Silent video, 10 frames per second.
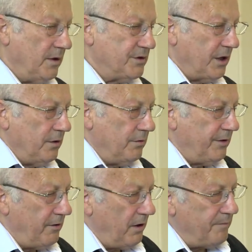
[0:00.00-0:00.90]
So
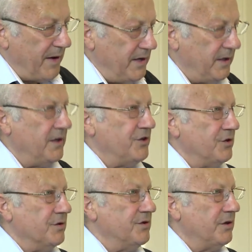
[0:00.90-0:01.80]
there are many
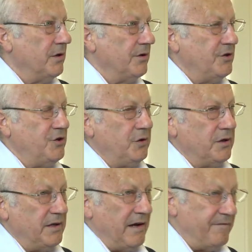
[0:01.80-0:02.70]
issues that you
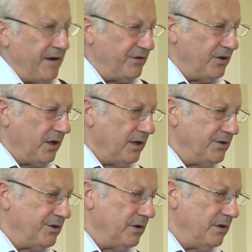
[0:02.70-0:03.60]
can
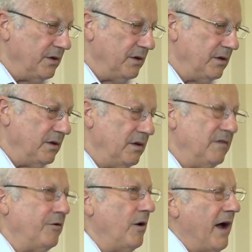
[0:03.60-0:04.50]
investigate
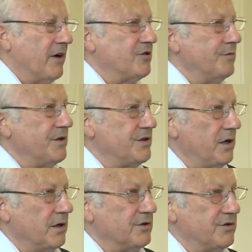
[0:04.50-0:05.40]
for action
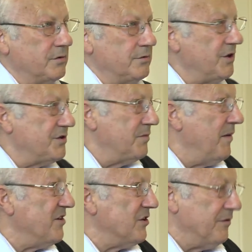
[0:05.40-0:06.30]
research. Just to
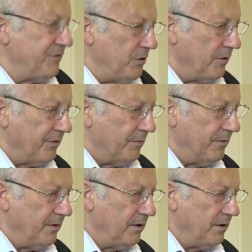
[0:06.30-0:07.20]
mention a few of them.
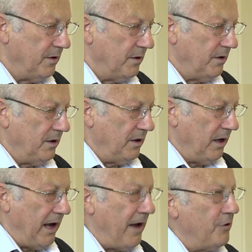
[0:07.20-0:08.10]

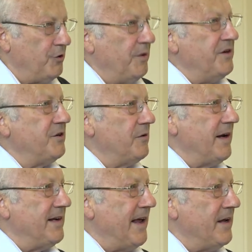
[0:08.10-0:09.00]
How do you
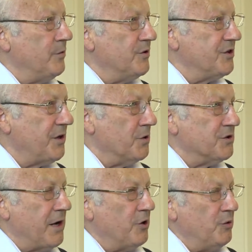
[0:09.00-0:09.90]
integrate language
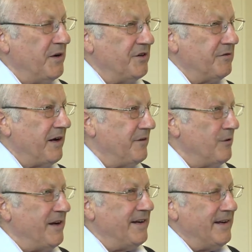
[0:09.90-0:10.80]
skills? How do you integrate
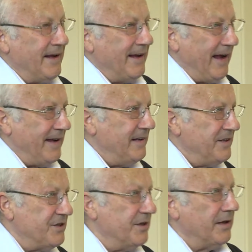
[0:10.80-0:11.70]
reading and
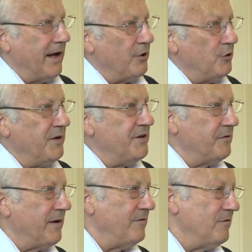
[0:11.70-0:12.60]
listening? How do you
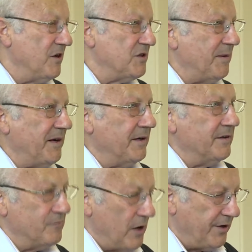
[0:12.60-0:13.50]
integrate speaking
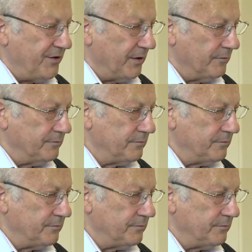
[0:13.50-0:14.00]
and writing?